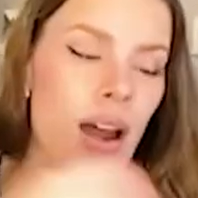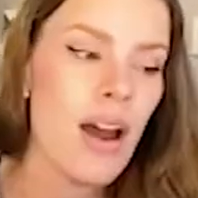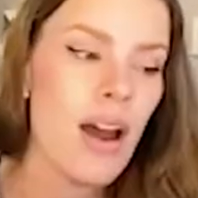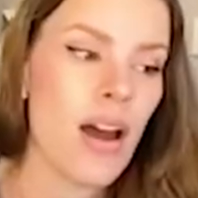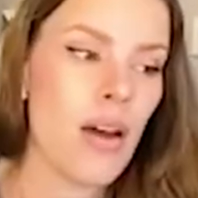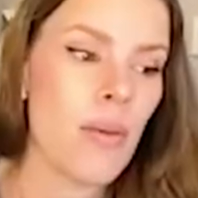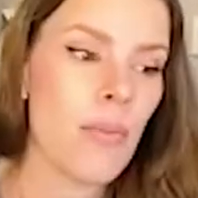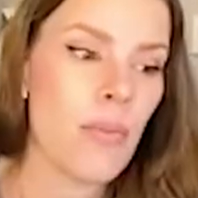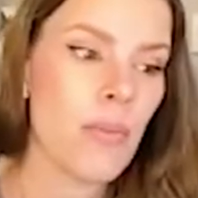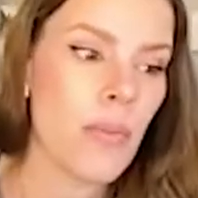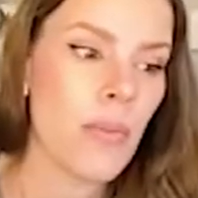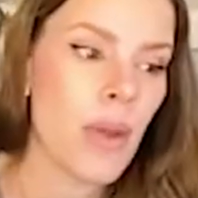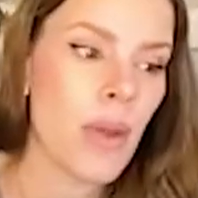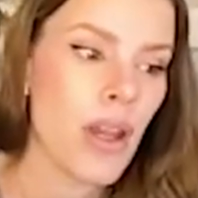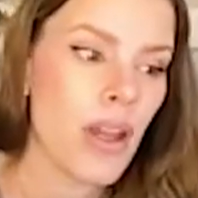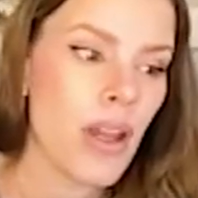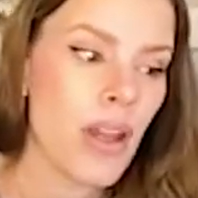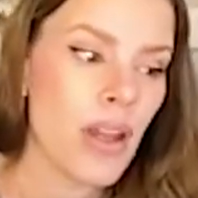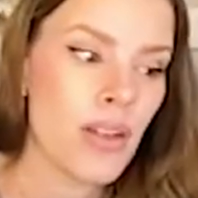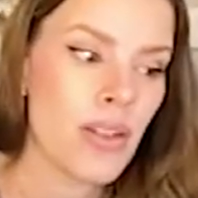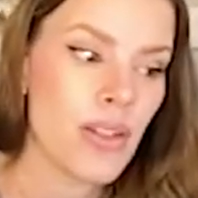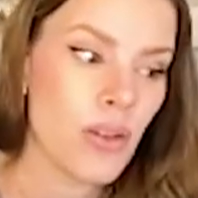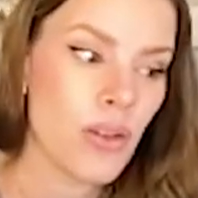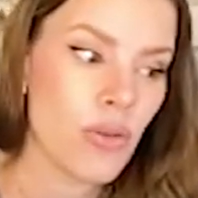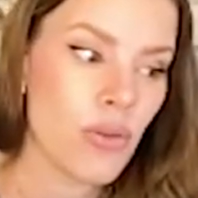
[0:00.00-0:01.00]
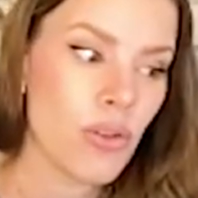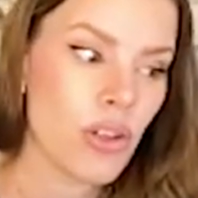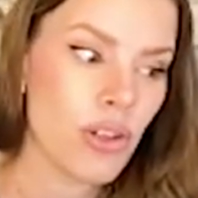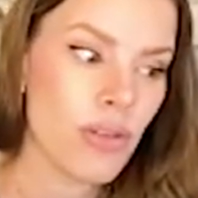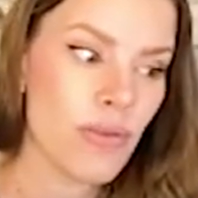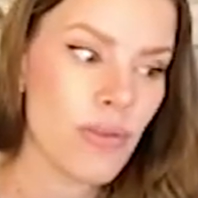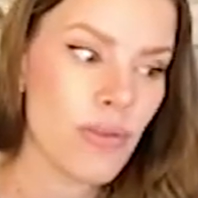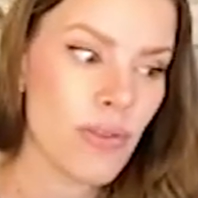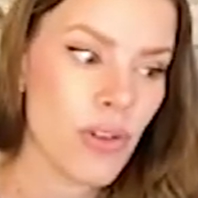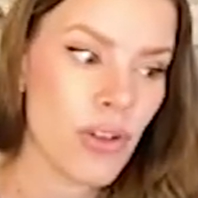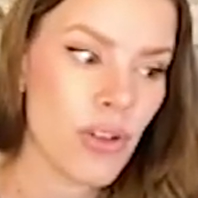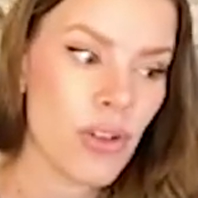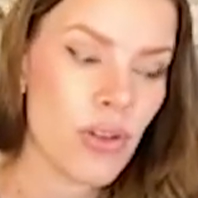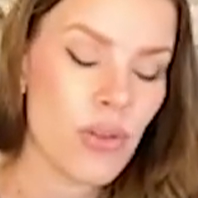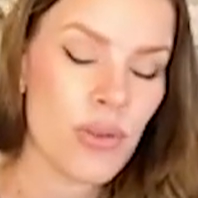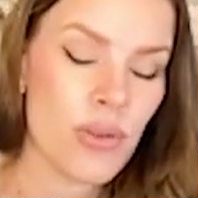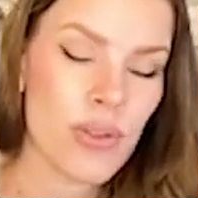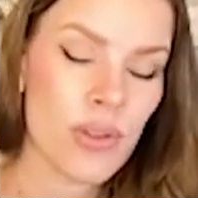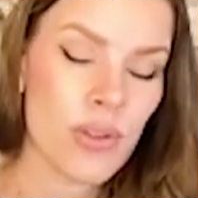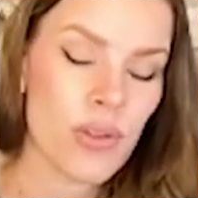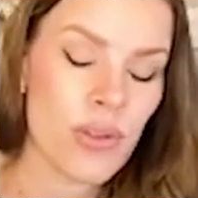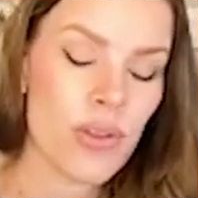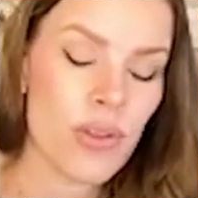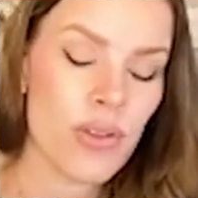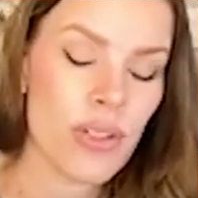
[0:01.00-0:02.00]
Um, so good for you.
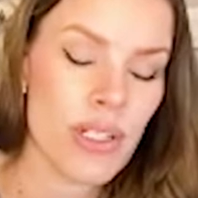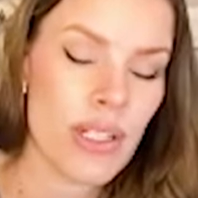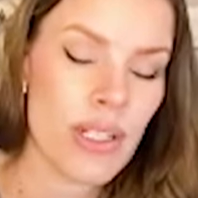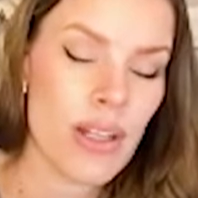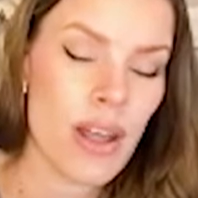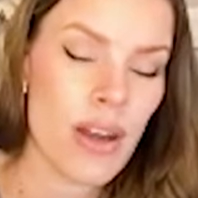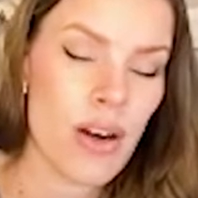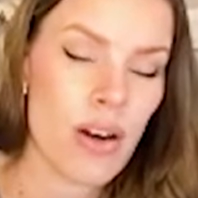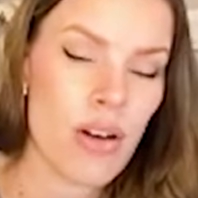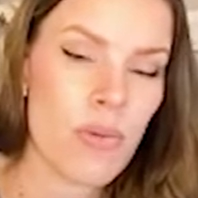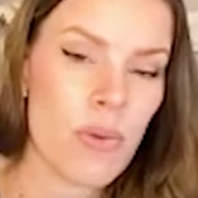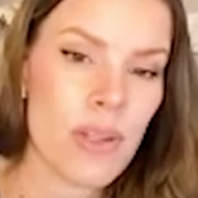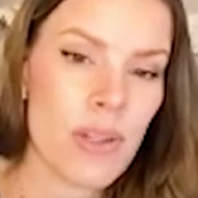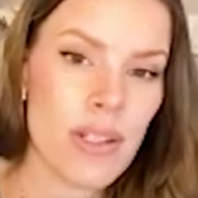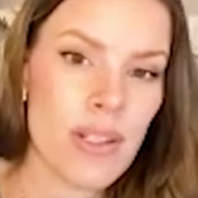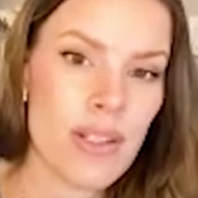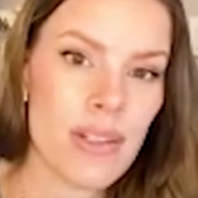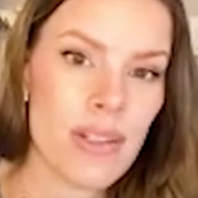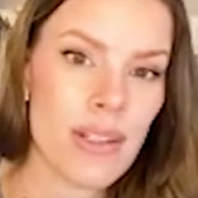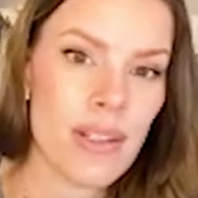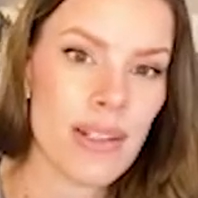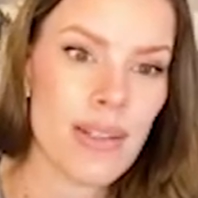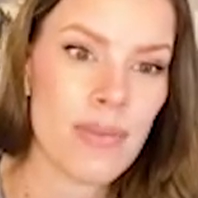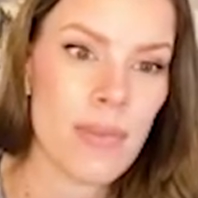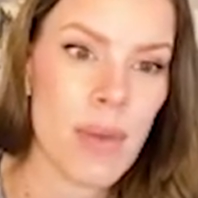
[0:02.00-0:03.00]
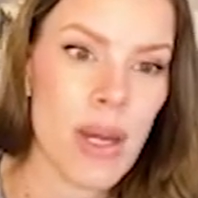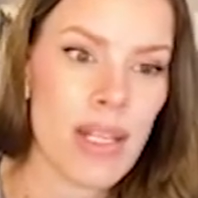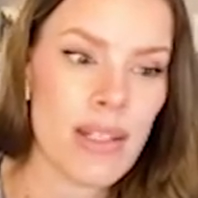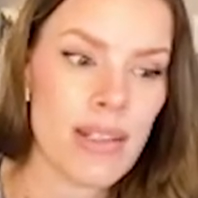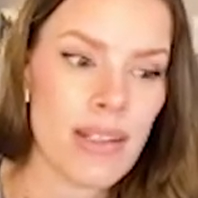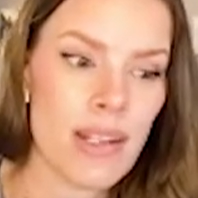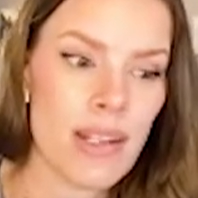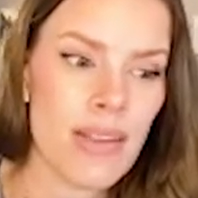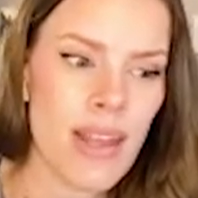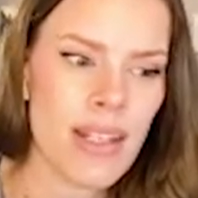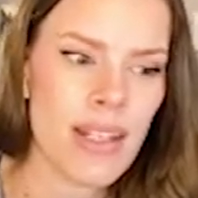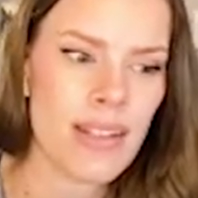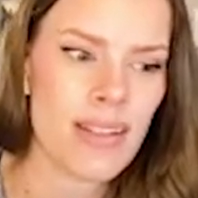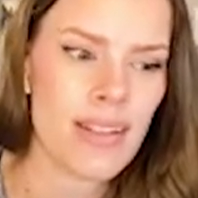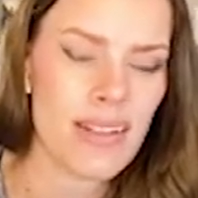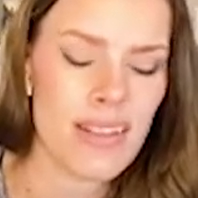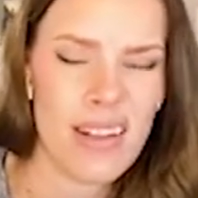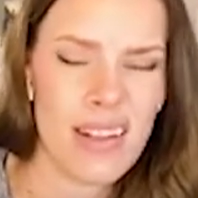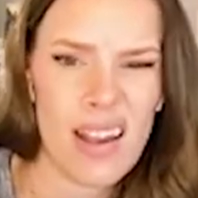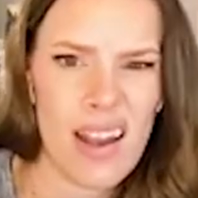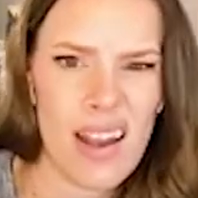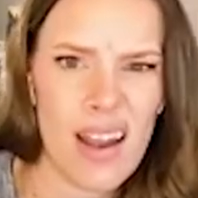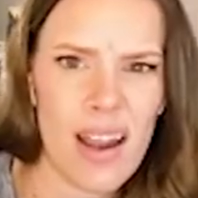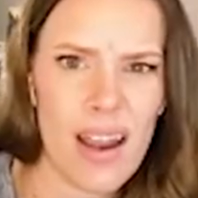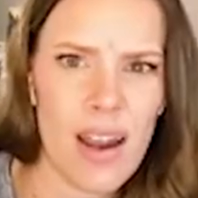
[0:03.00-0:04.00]
So you did that all within six months, and that's
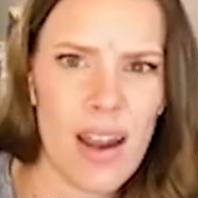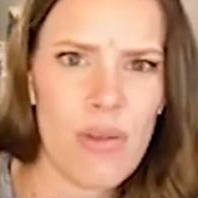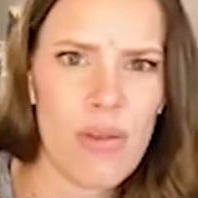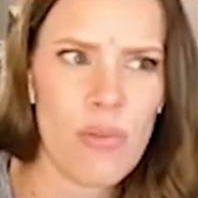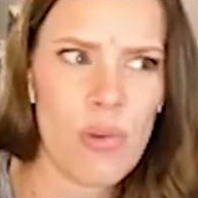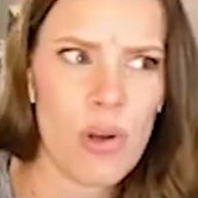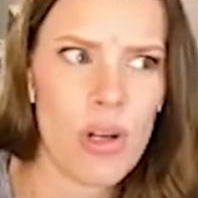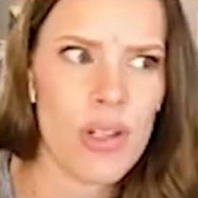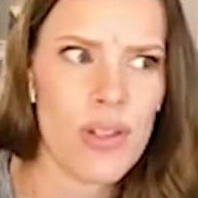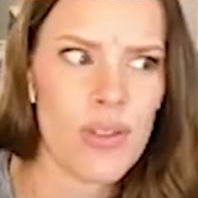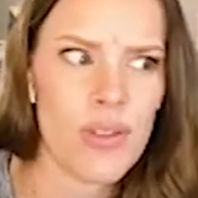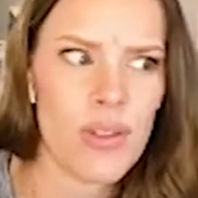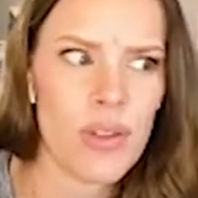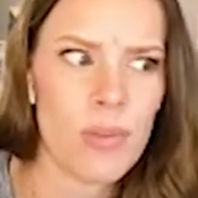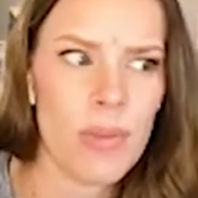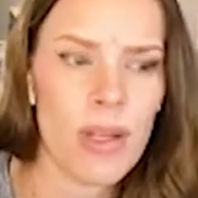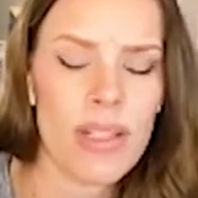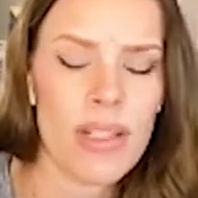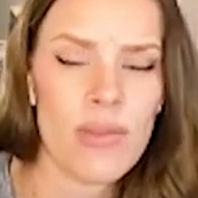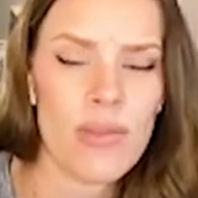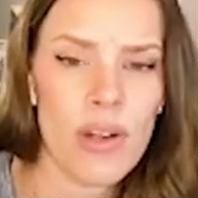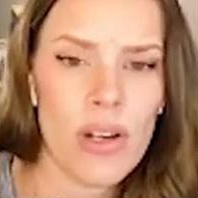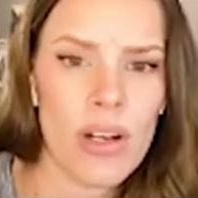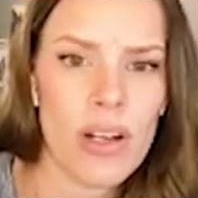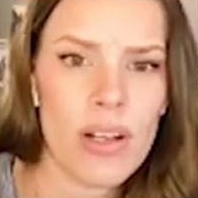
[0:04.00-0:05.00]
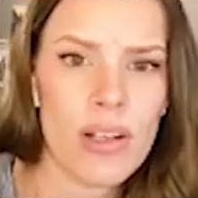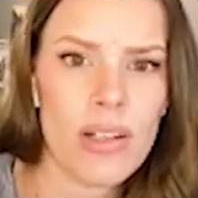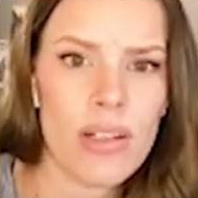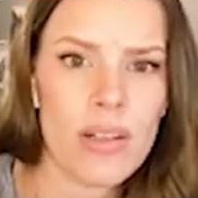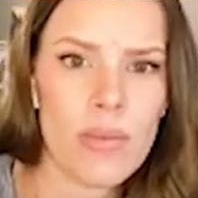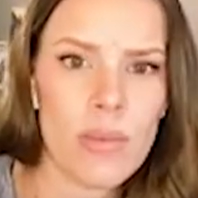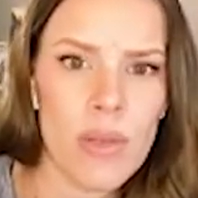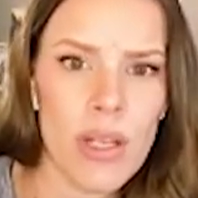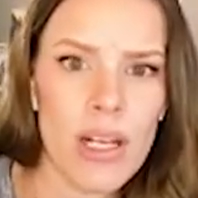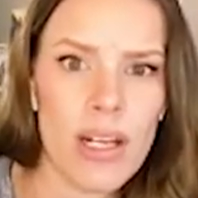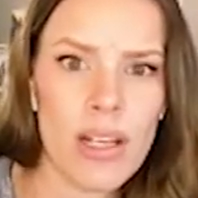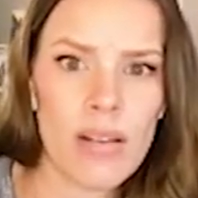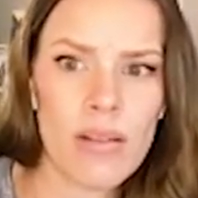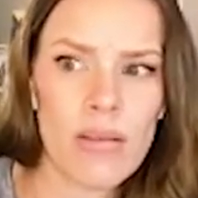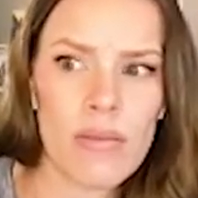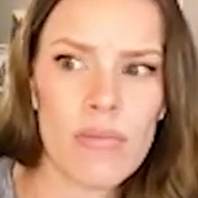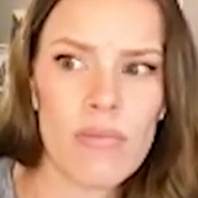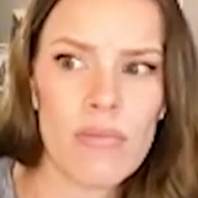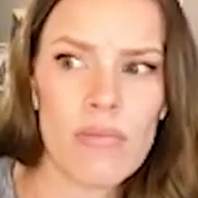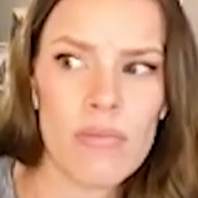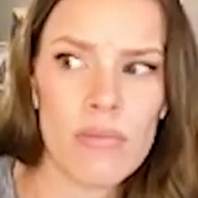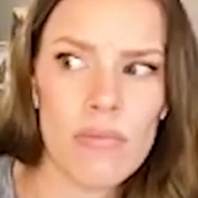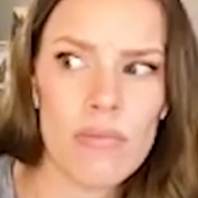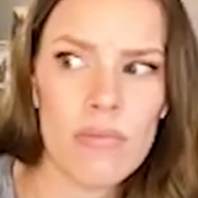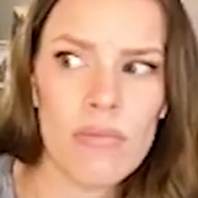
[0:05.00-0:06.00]
I would assume that's very intimidating.